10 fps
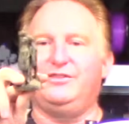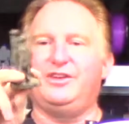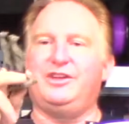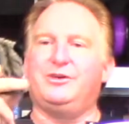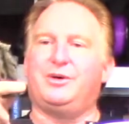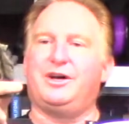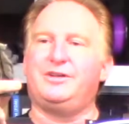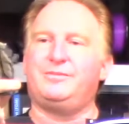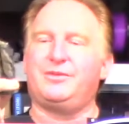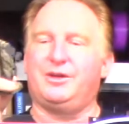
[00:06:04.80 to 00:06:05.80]
video
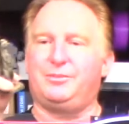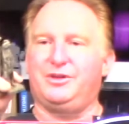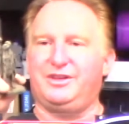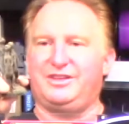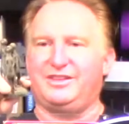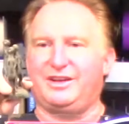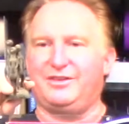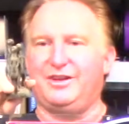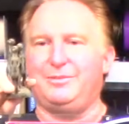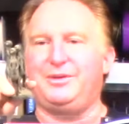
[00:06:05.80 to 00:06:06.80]
on. I'll put a link to that
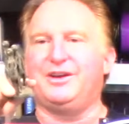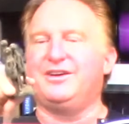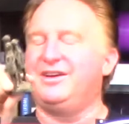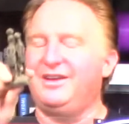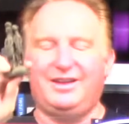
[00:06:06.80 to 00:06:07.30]
right up here.